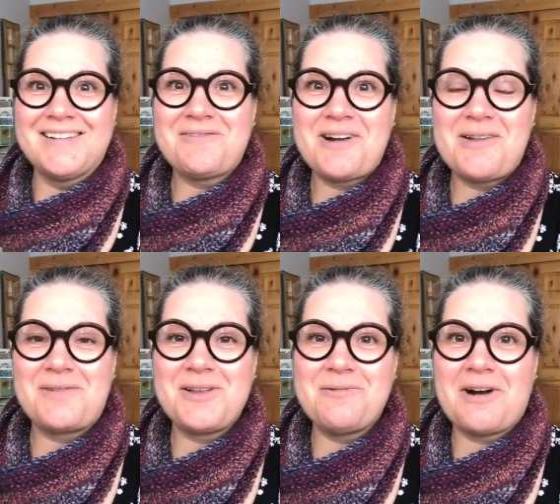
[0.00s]

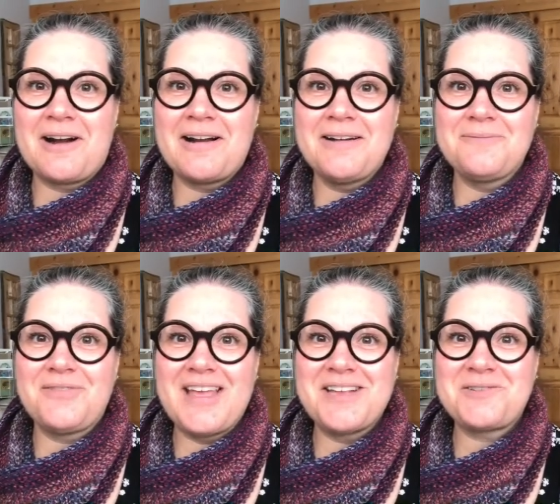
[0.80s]
wherever you are.
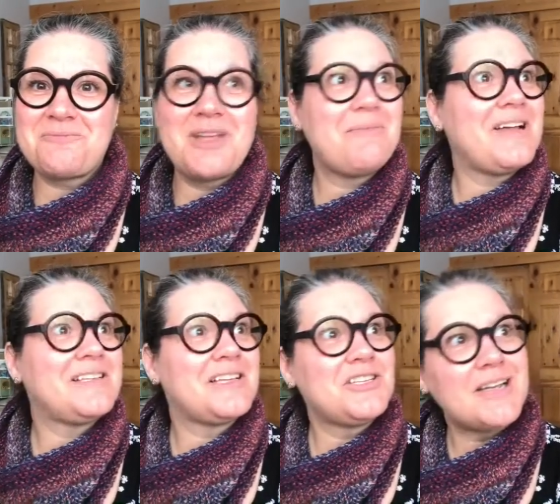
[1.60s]
Thanks for being my
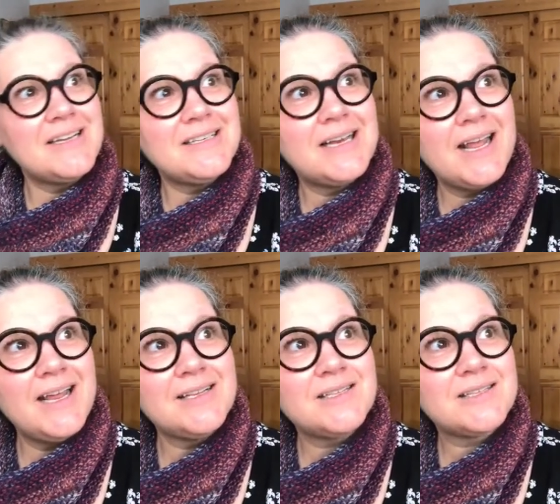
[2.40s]
sunshine today.
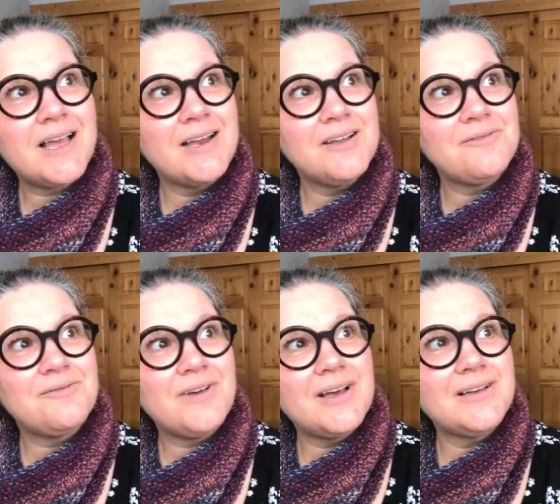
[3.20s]
It's kind of
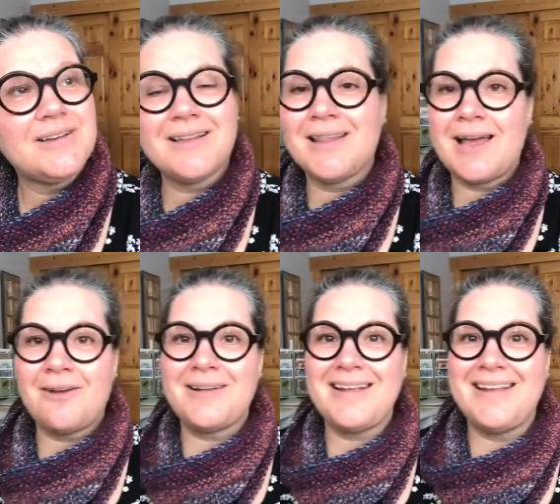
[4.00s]
uh,
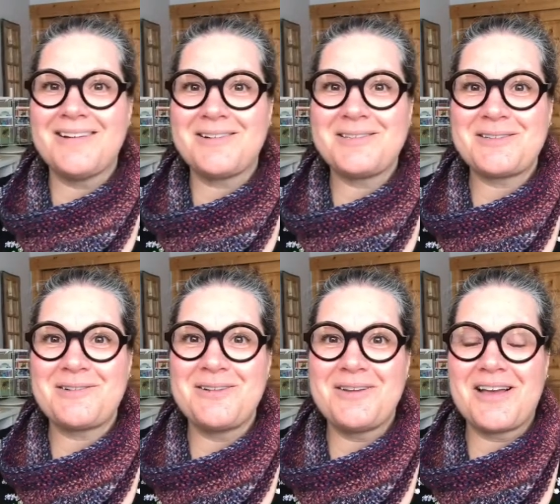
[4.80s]
cloudy here, so
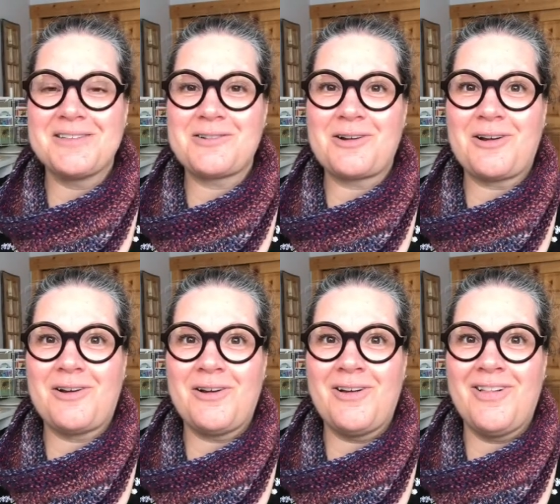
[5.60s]
you guys are
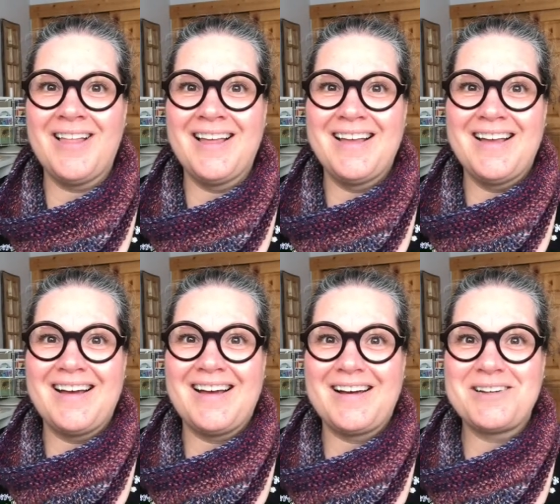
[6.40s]
all
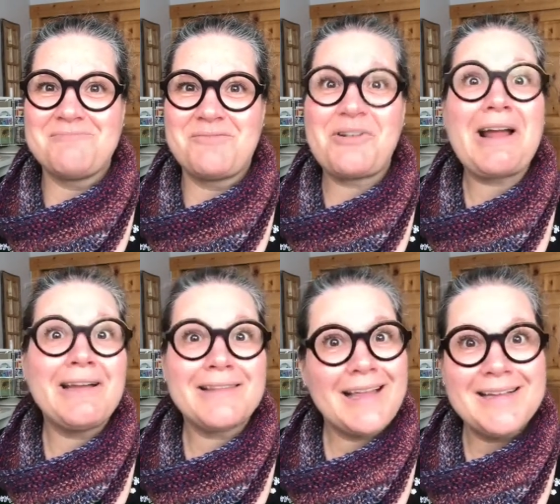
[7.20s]
uh,
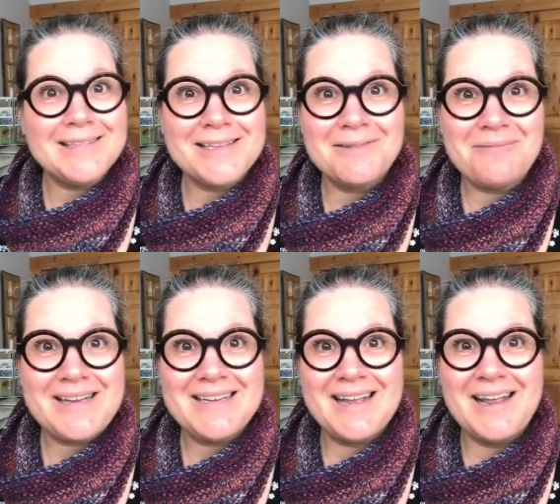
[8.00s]
bright lights in my
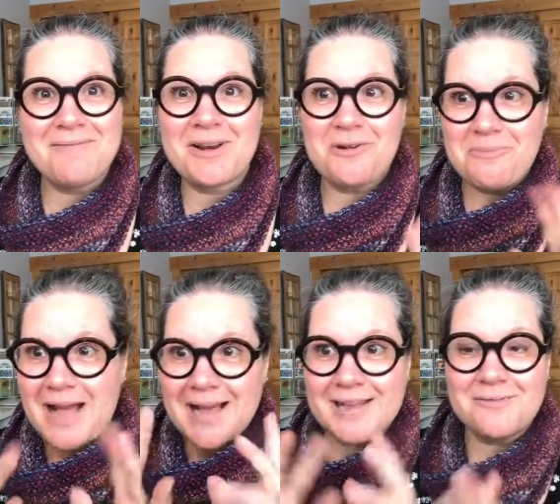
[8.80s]
day. I'm going to go
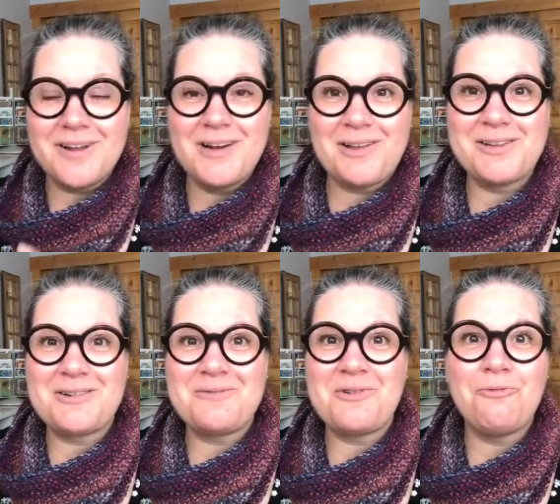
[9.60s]
back and read all your
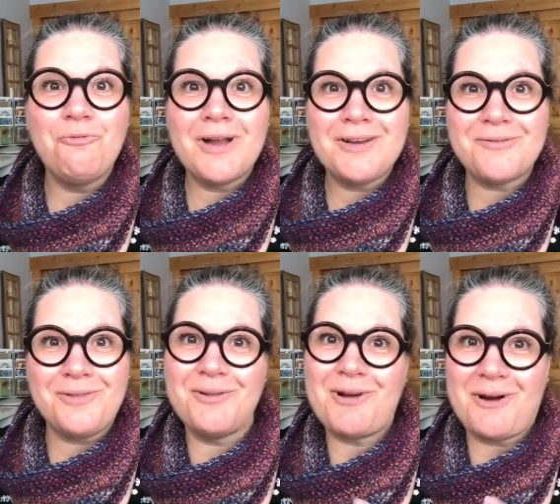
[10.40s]

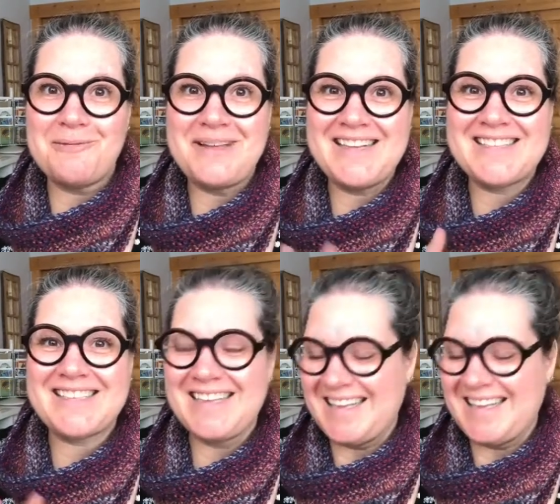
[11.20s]
wonderful comments.